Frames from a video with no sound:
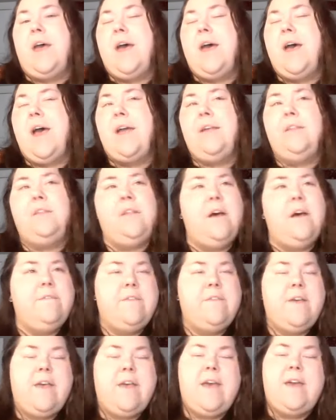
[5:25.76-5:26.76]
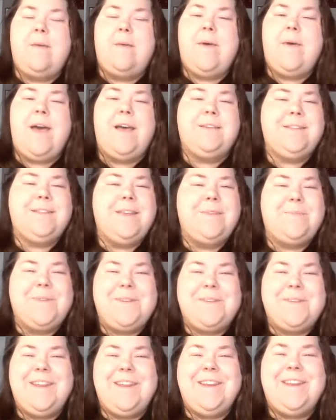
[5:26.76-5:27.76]
I love that EdApp has the
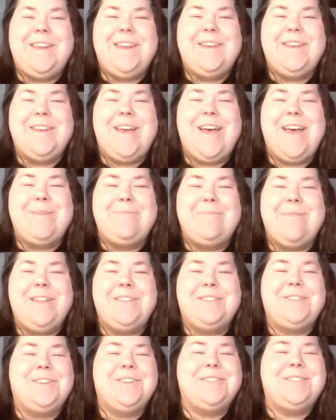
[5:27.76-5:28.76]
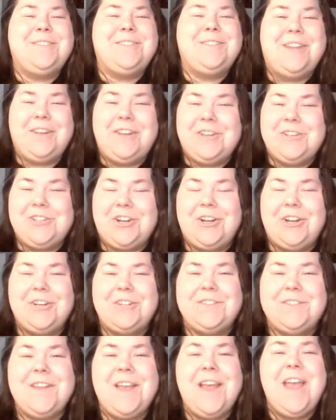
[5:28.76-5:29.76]
ability to insert
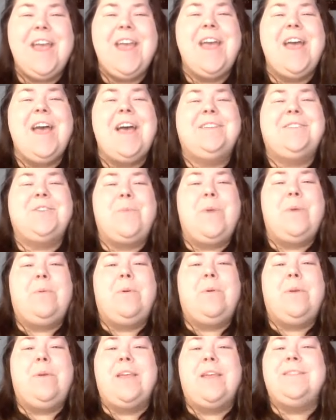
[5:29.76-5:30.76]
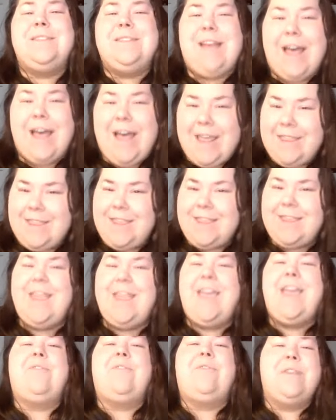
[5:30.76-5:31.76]
signatures so people can sign that
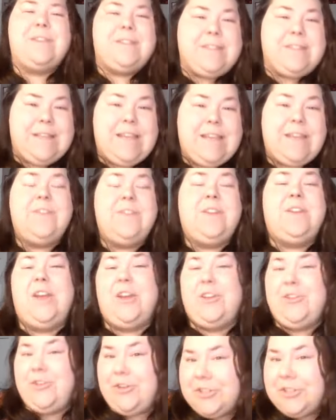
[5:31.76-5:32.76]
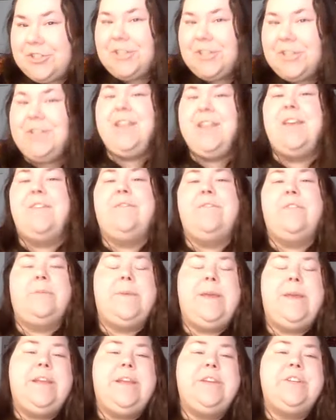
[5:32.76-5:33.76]
they received and understood the
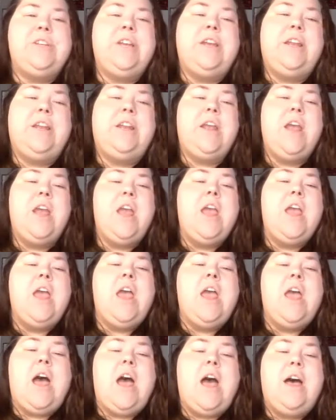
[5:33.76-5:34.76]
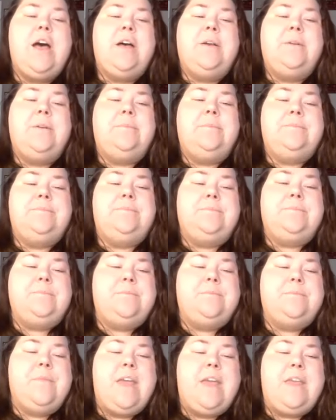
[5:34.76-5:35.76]
information.
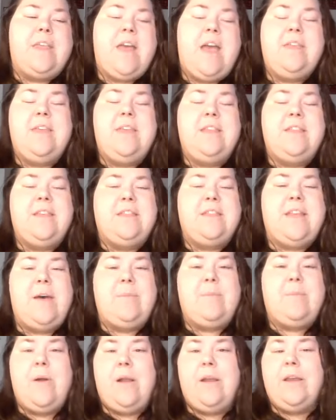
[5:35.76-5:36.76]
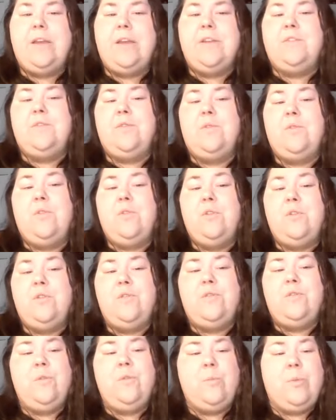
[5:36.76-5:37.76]
I think that part is
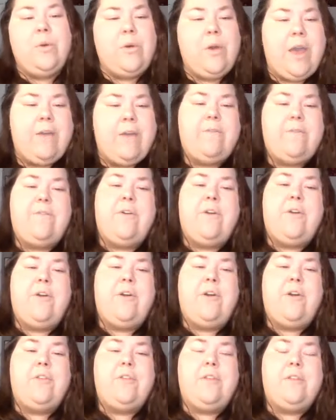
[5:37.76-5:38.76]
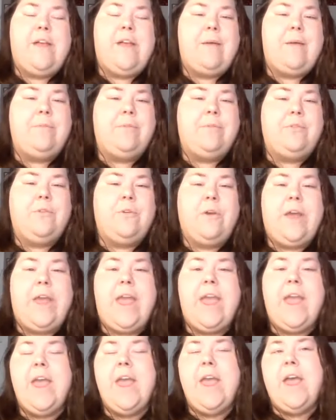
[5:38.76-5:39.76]
super great for the
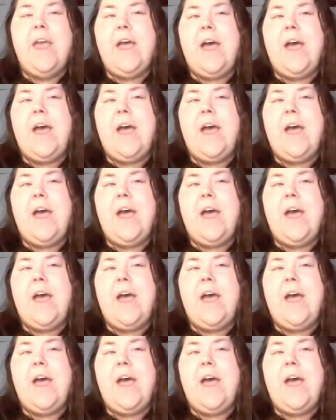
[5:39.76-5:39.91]
laboratory.